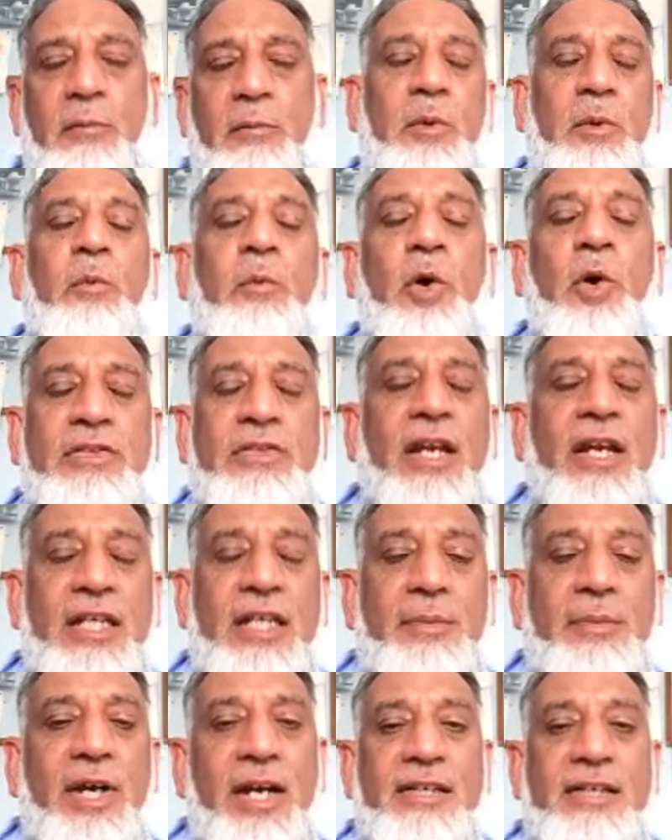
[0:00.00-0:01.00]
most
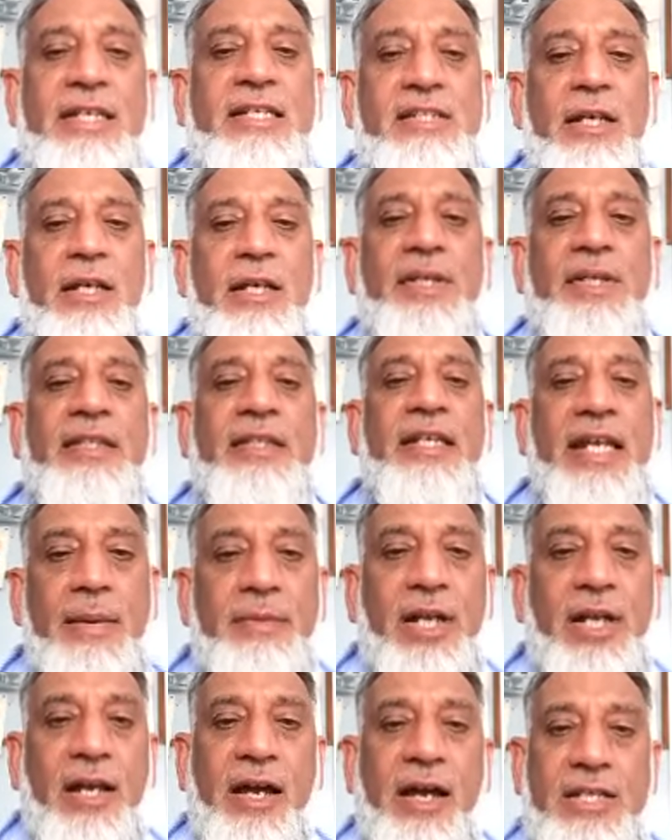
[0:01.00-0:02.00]
antibiotics come in the
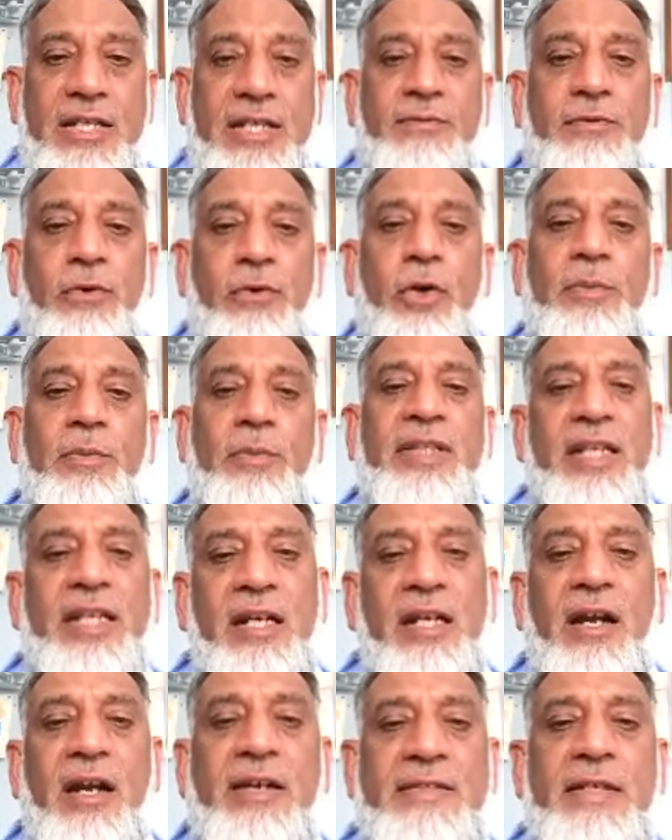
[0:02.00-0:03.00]
nebulized form. There
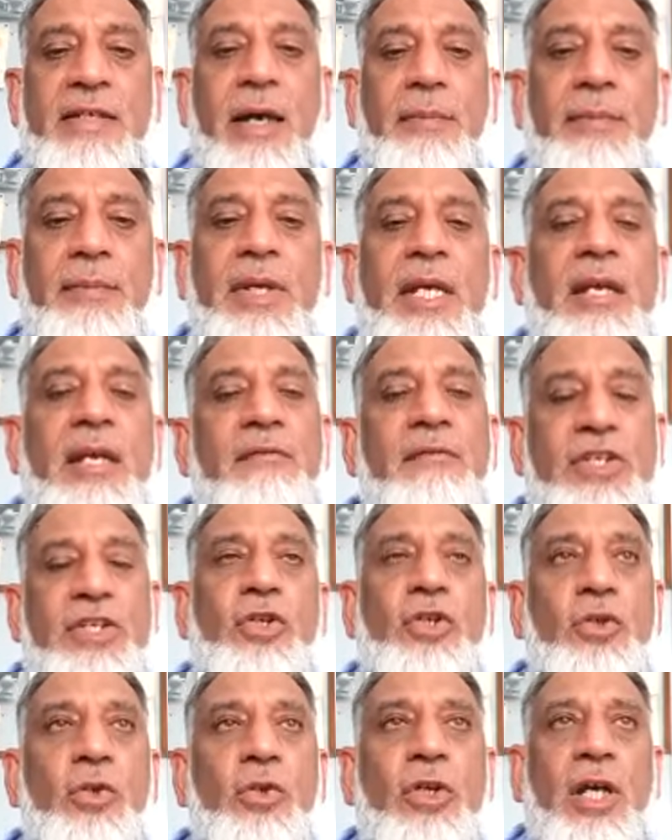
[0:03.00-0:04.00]
are some which
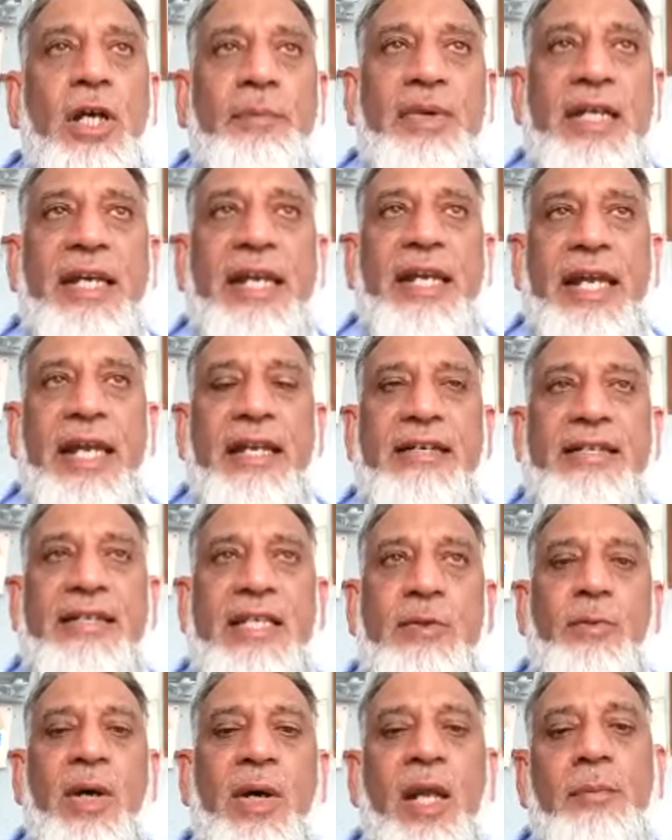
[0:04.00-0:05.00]
do come in inhalers as
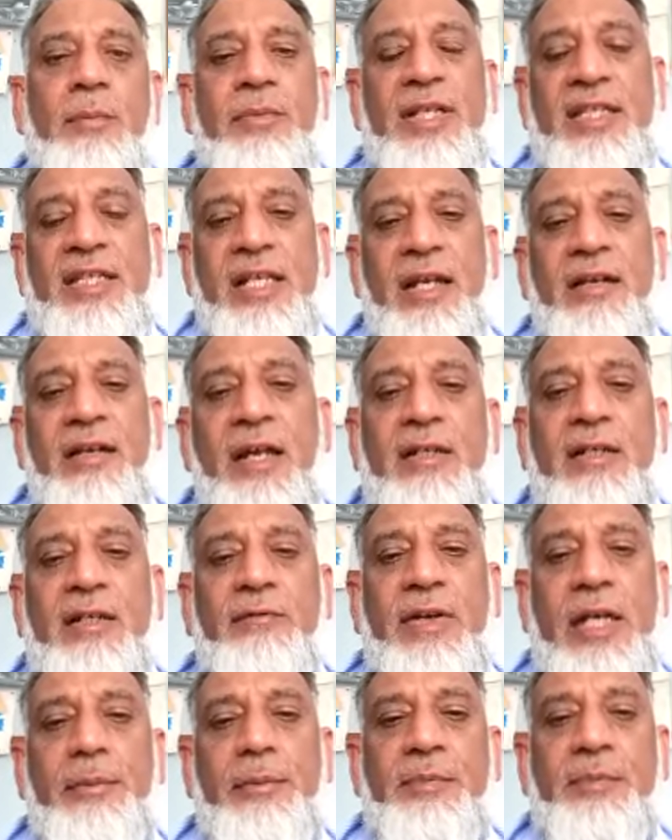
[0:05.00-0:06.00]
well, but they are not
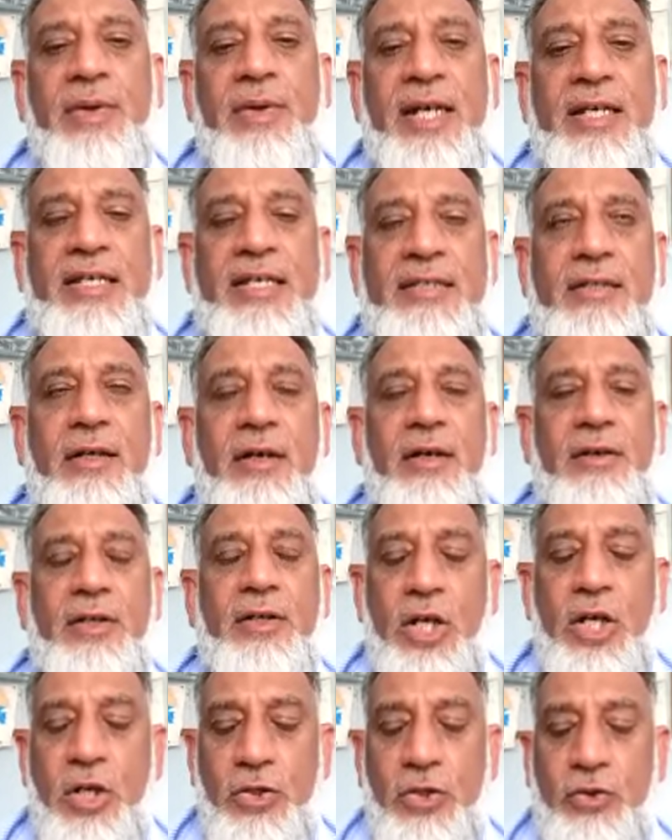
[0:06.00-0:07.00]
available in Pakistan.
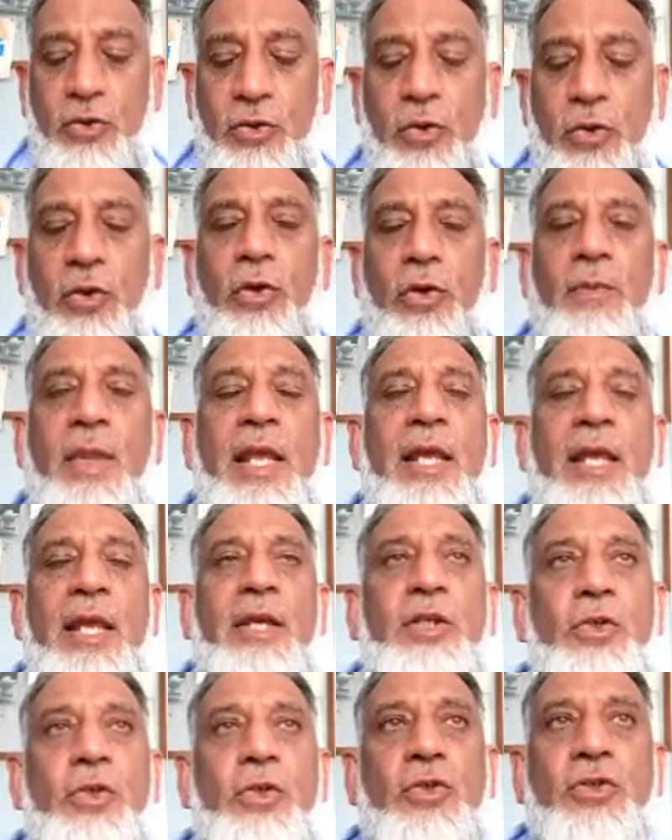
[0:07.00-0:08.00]
So you
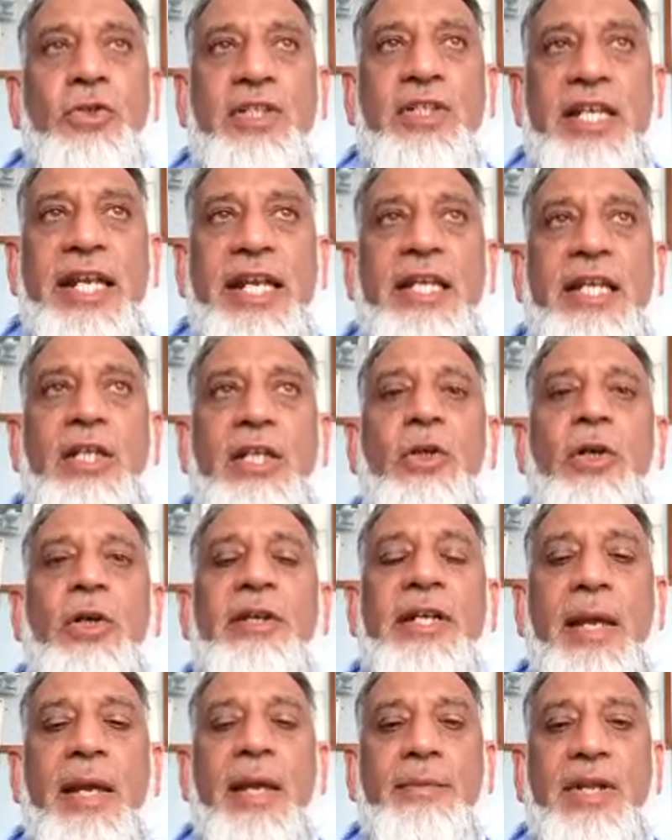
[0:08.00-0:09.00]
should take your
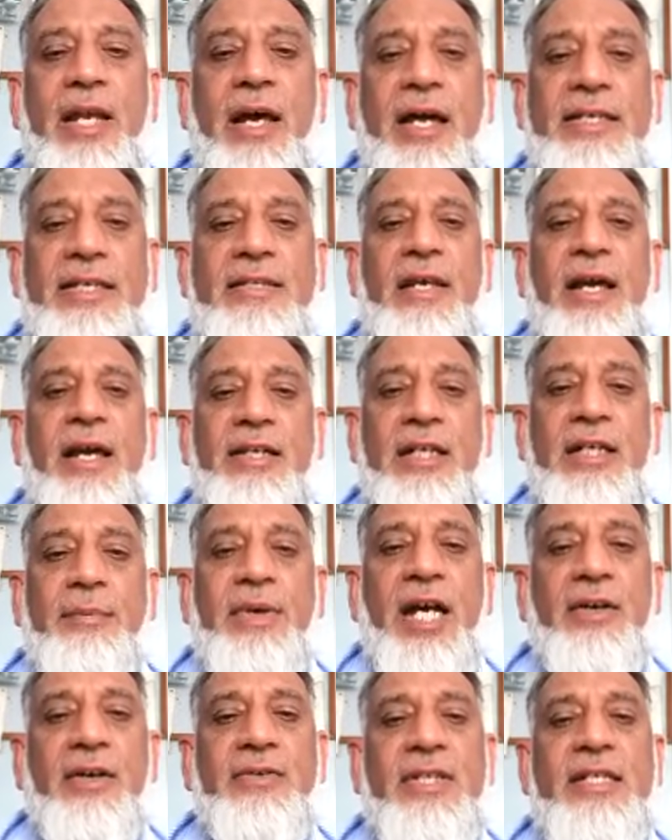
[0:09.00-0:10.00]
nebulized
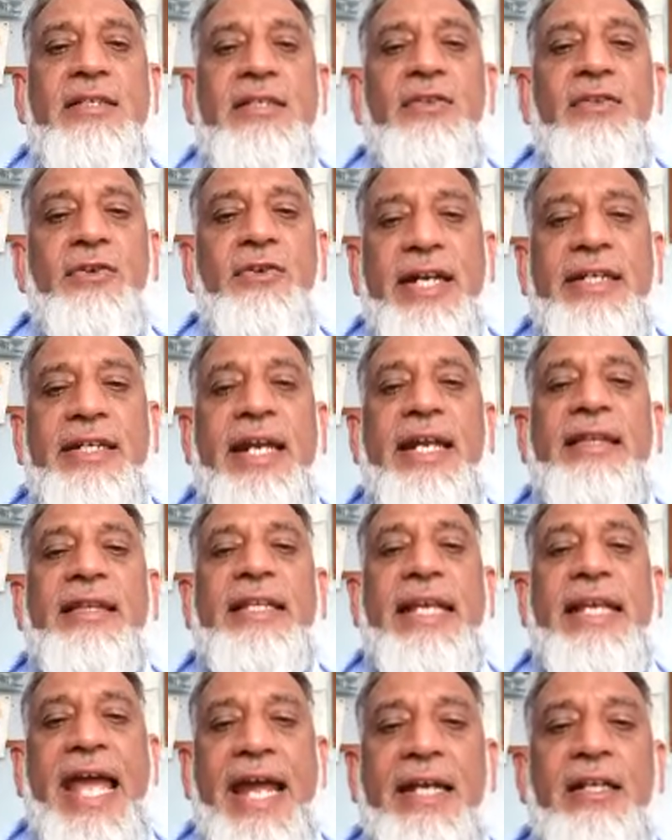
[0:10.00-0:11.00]
antibiotics right at the
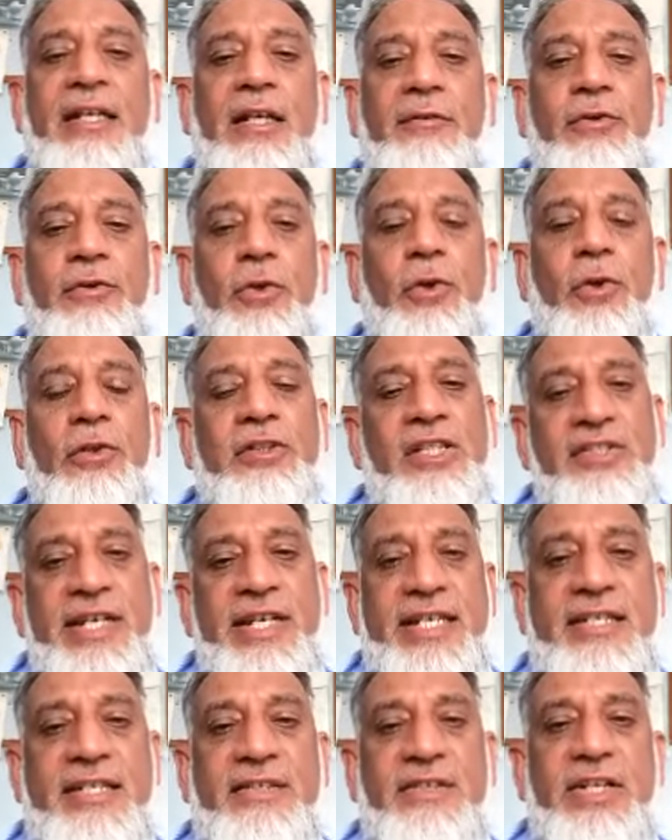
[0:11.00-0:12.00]
end of all the chest
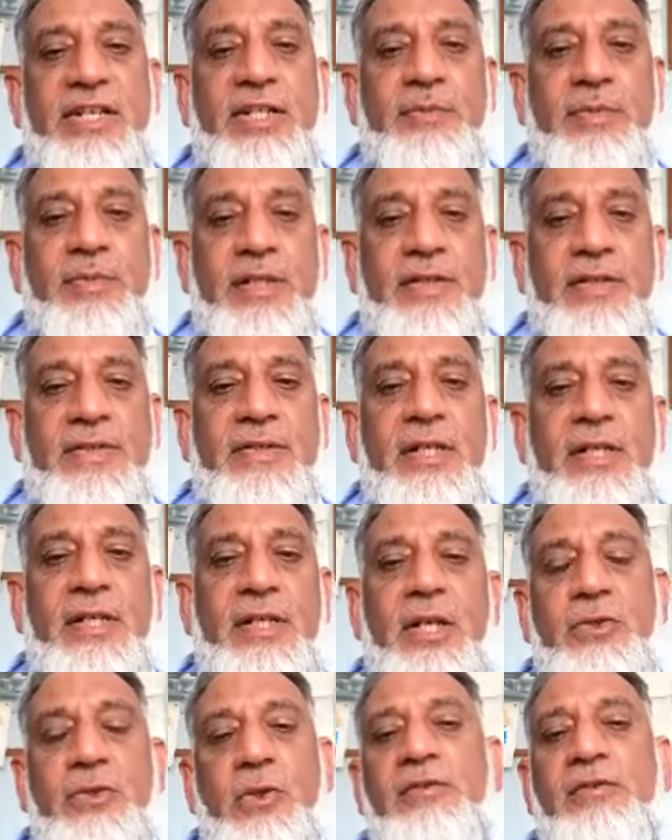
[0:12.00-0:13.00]
treatments.
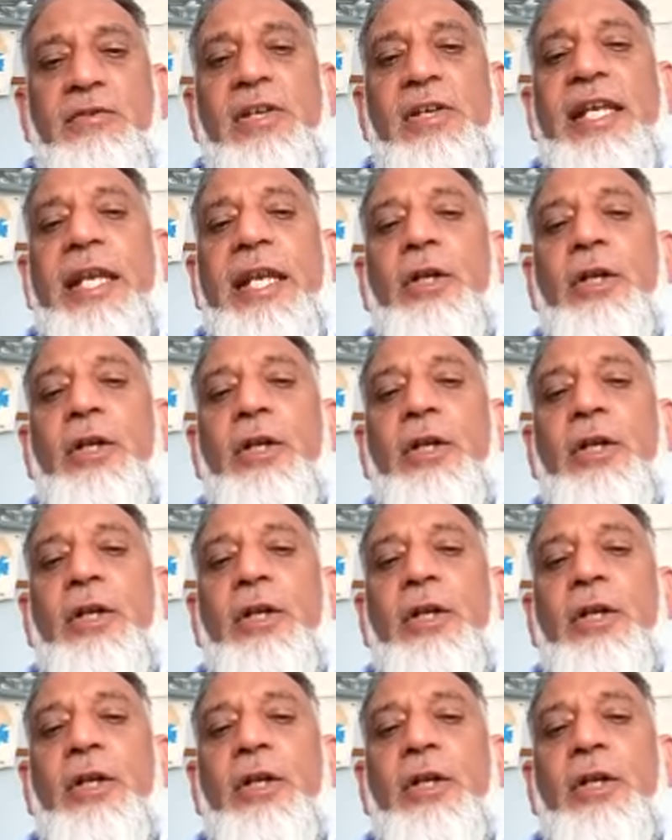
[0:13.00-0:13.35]
So if you can